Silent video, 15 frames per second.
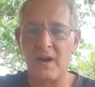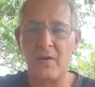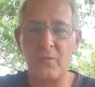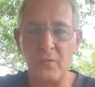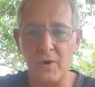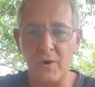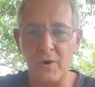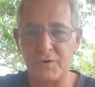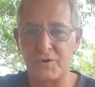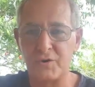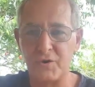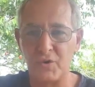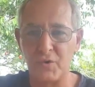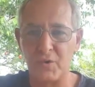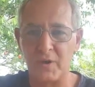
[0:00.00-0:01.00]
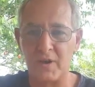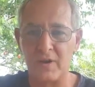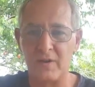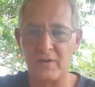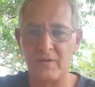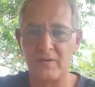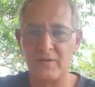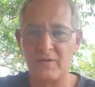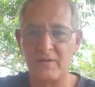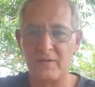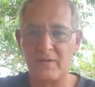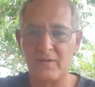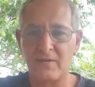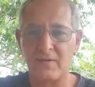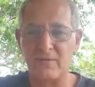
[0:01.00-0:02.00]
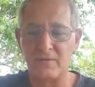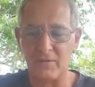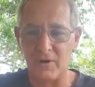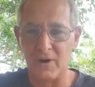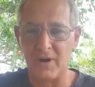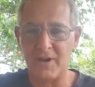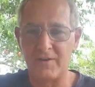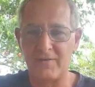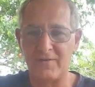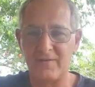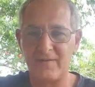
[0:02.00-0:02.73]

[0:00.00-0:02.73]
and what you're doing, right?